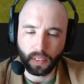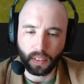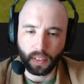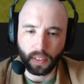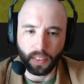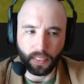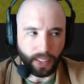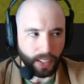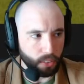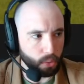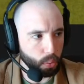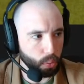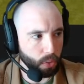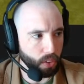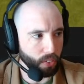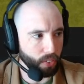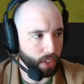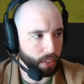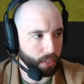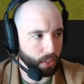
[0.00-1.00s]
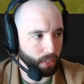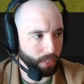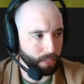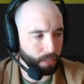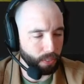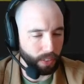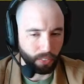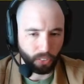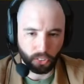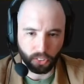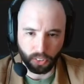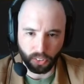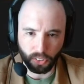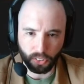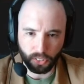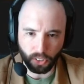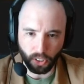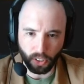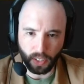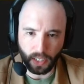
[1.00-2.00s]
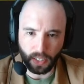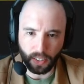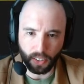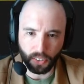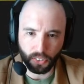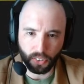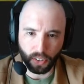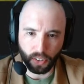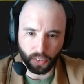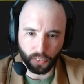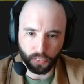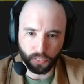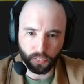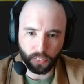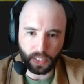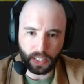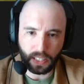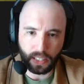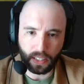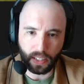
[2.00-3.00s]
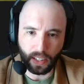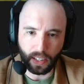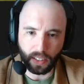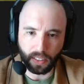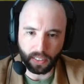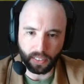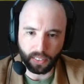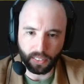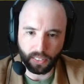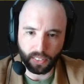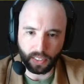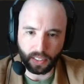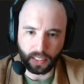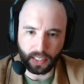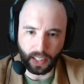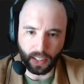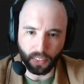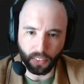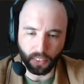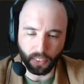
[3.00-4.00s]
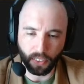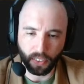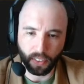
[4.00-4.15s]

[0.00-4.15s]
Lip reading: That's where the river's going to start. And then it's going to feed in together